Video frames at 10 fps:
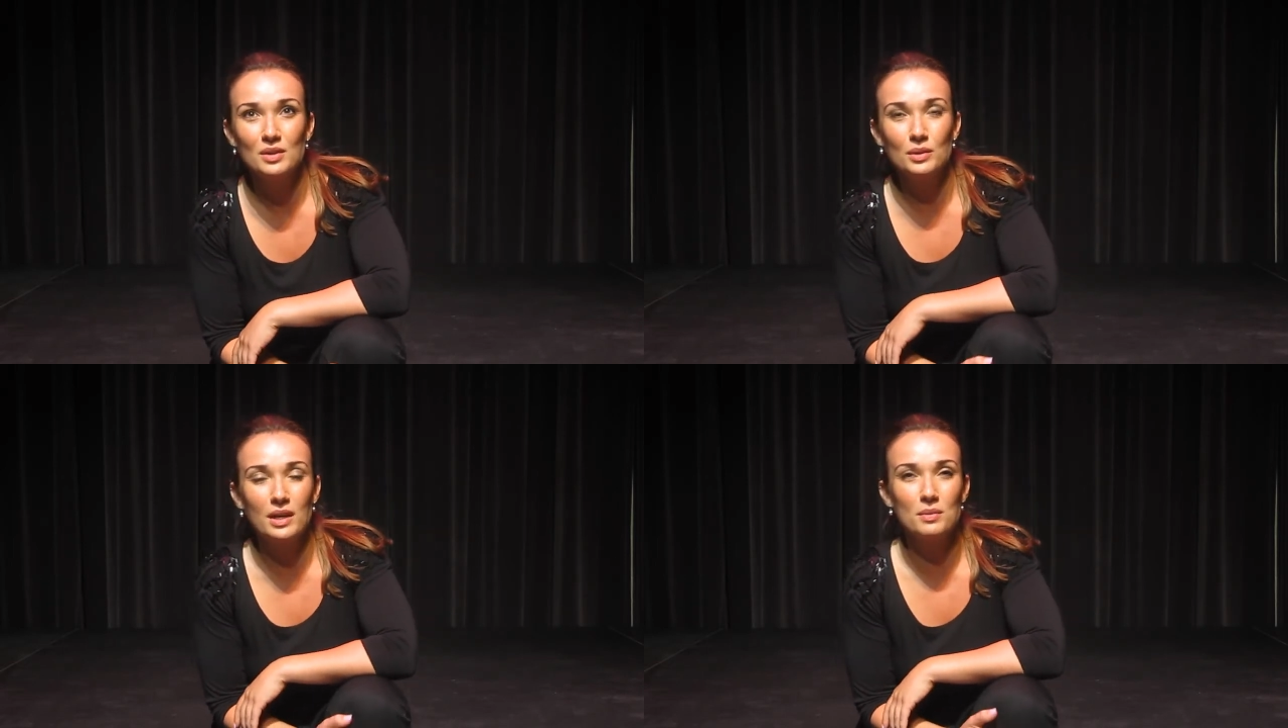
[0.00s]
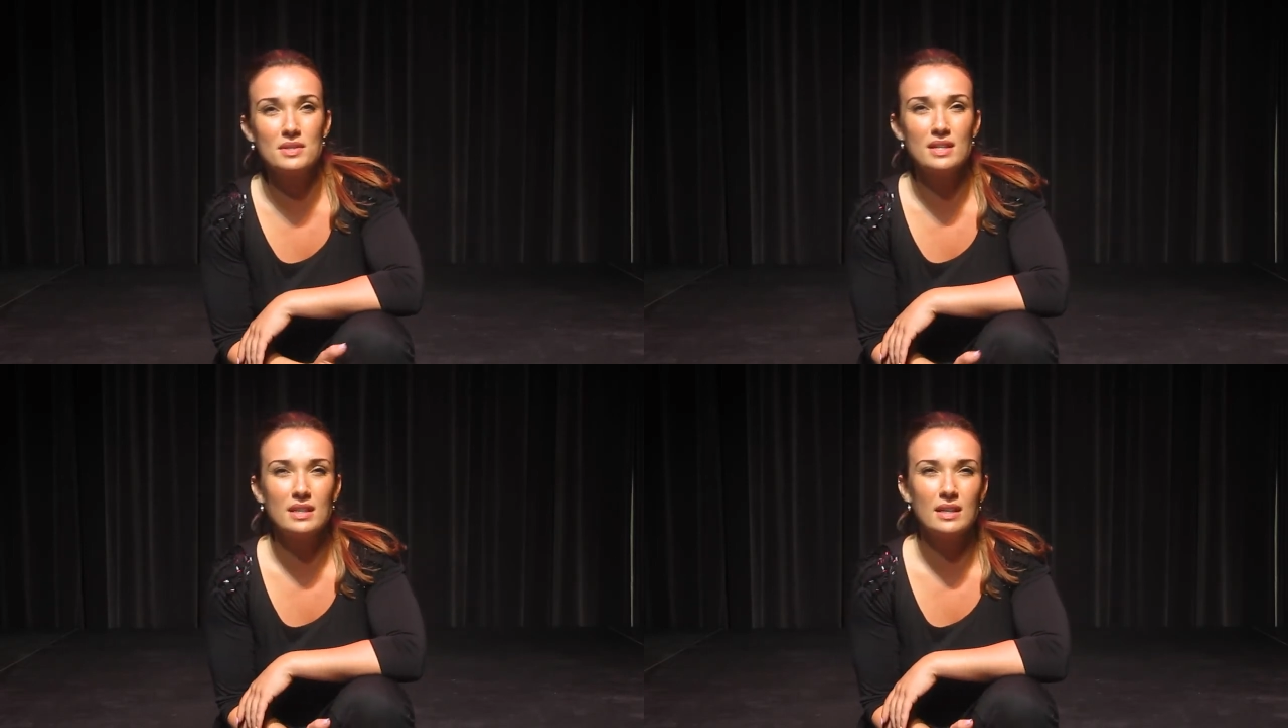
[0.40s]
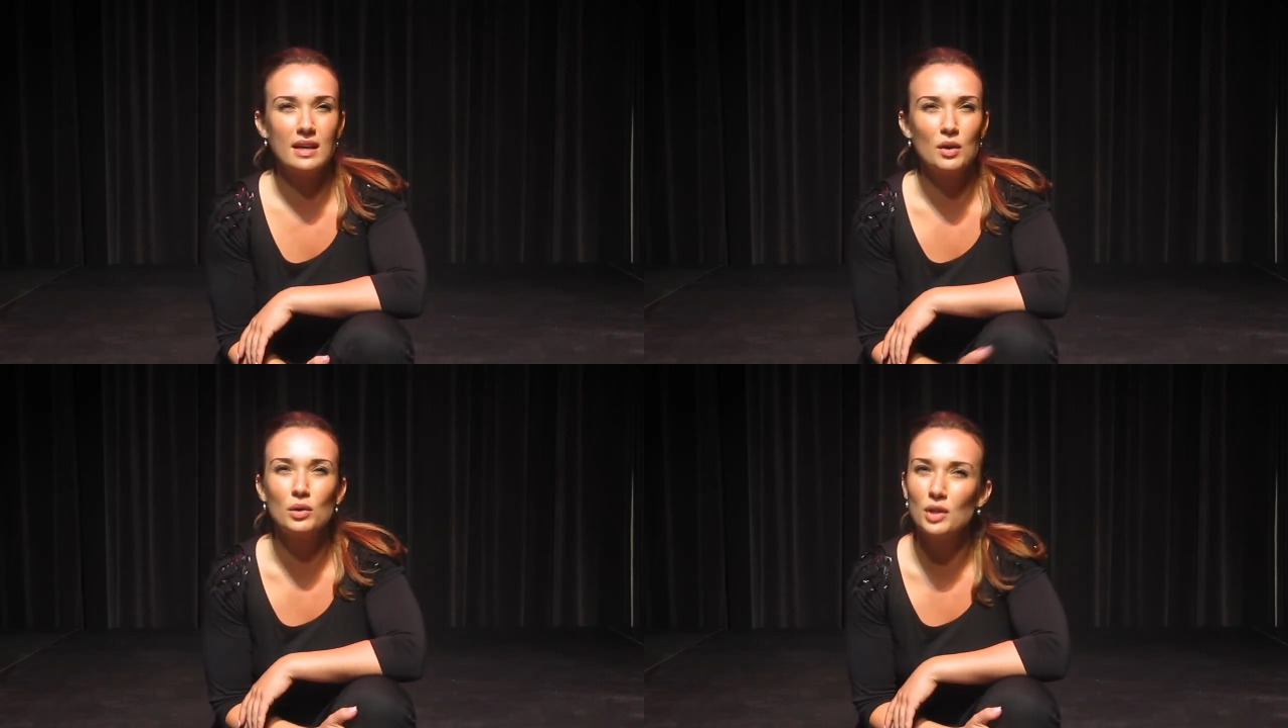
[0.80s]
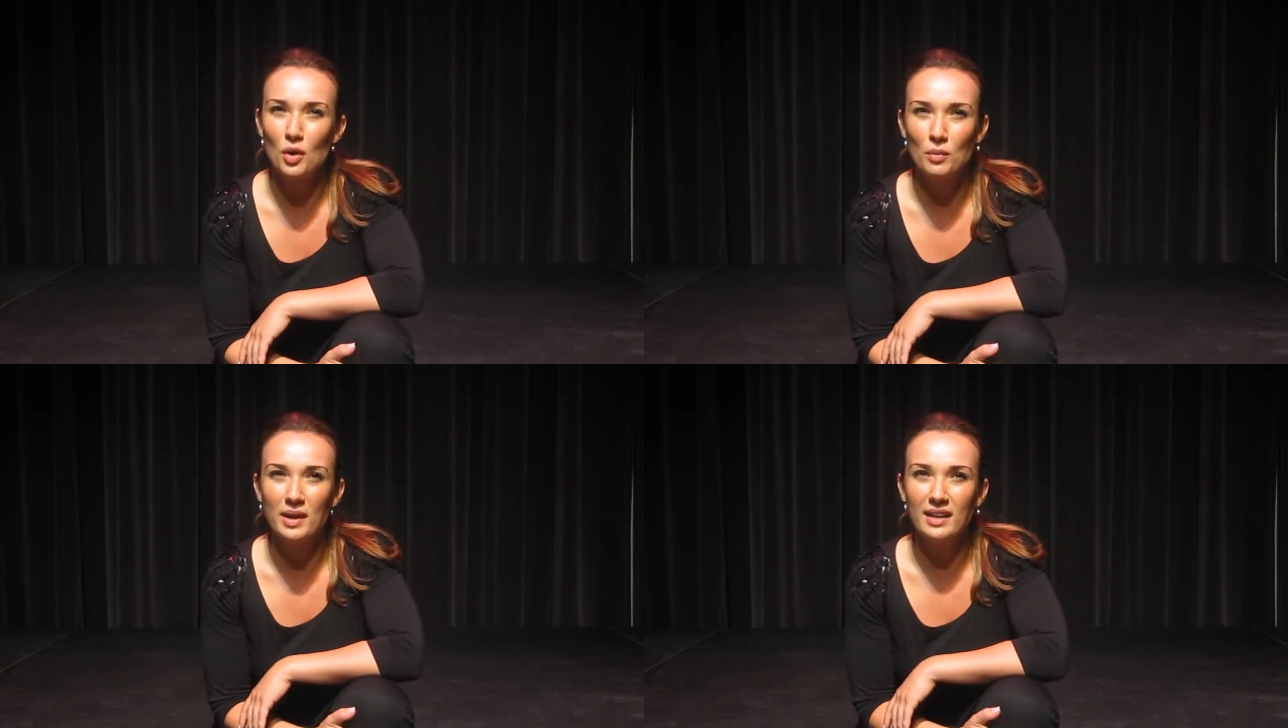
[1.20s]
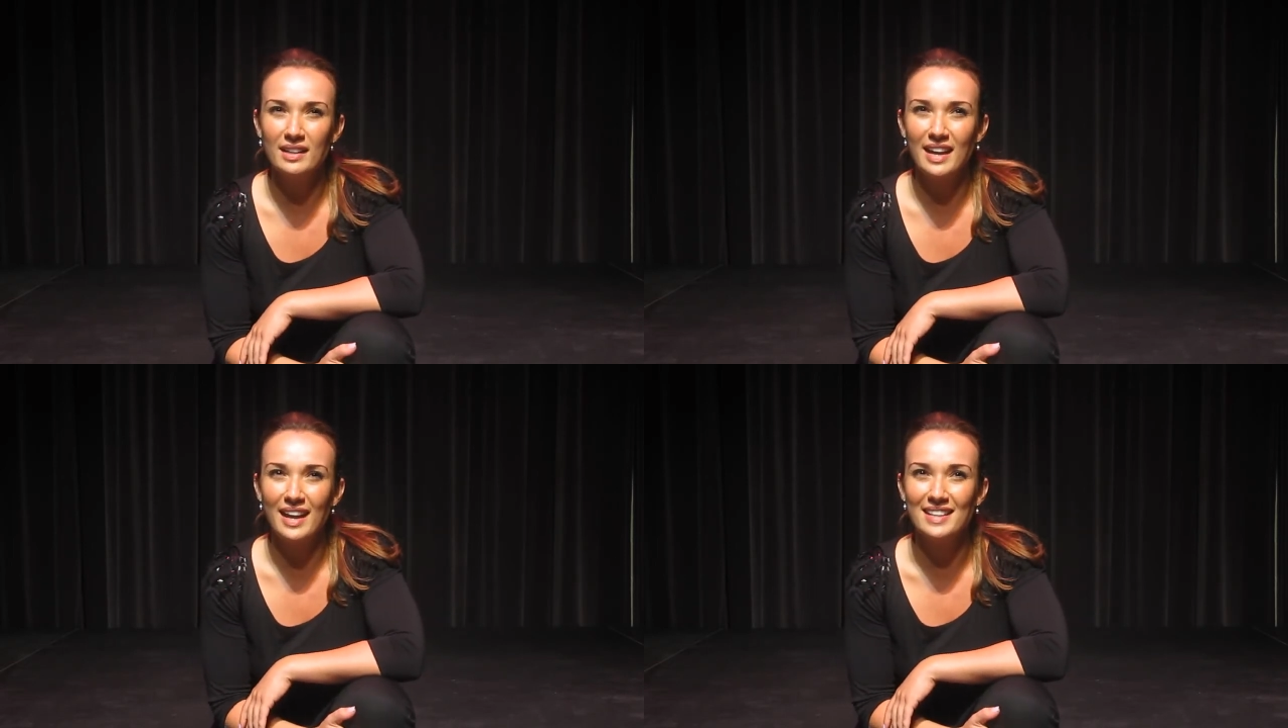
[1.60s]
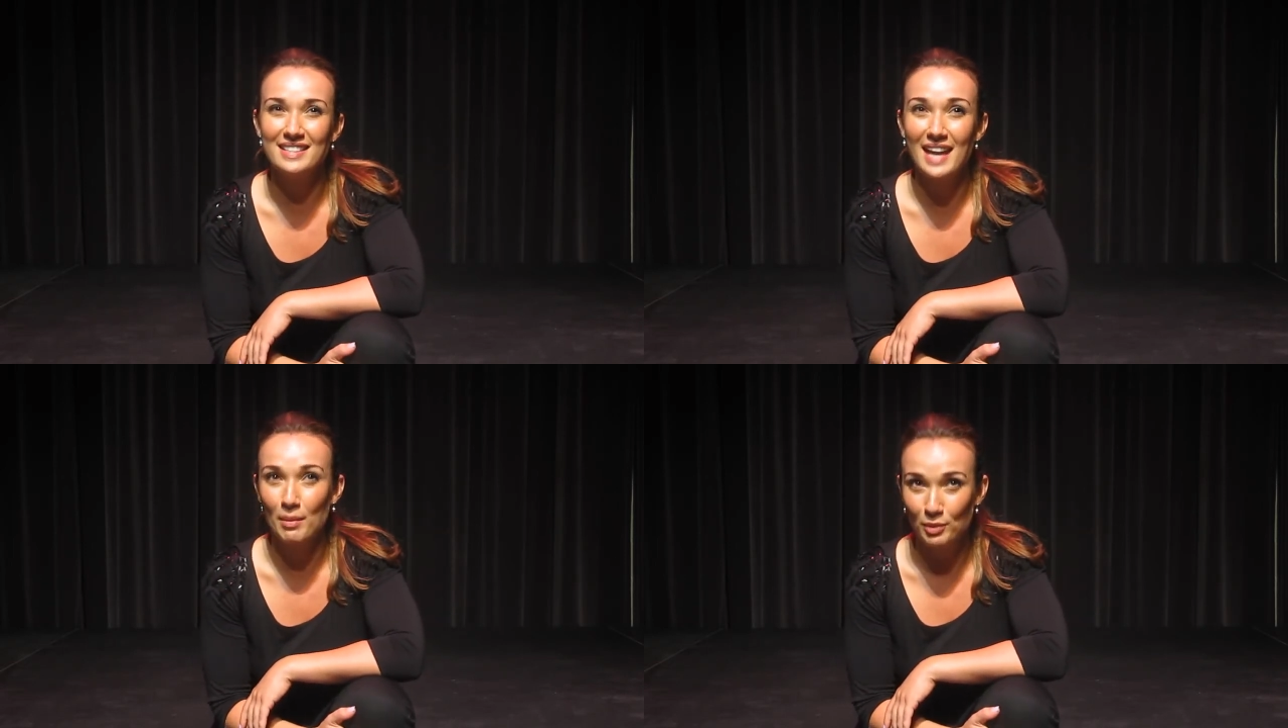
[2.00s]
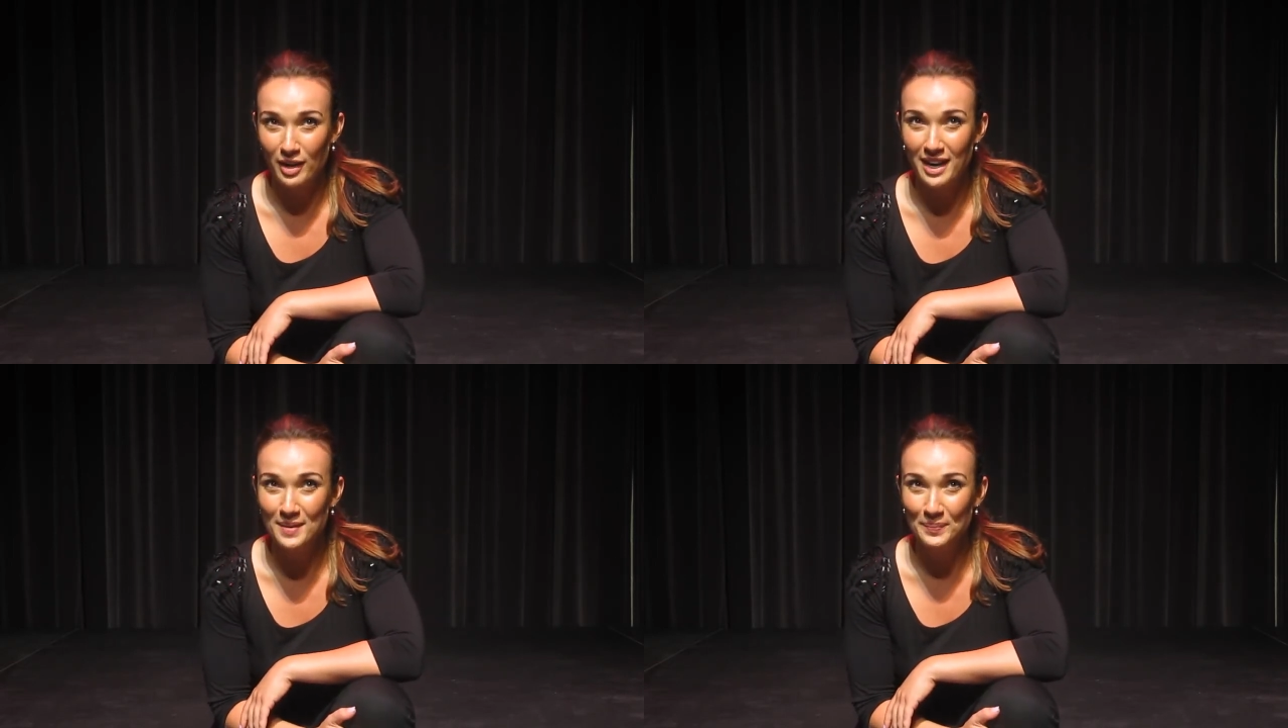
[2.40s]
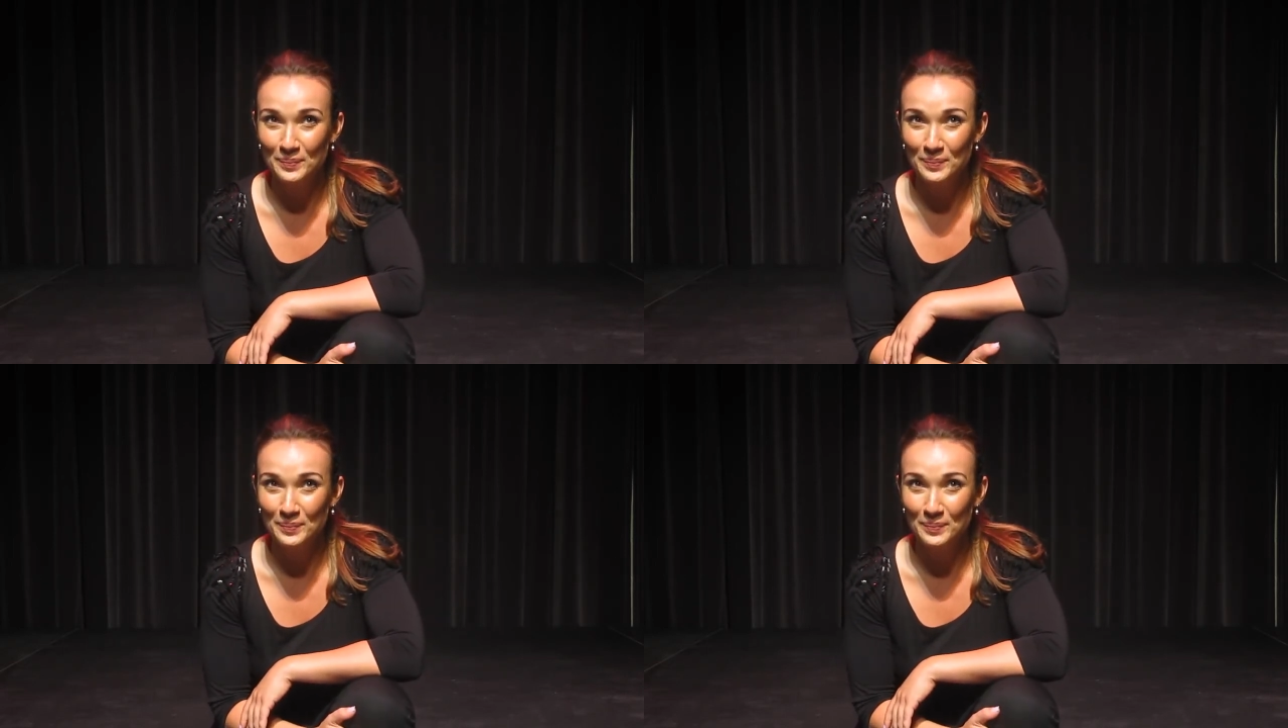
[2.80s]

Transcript: where I was in Oklahoma and Cabaret.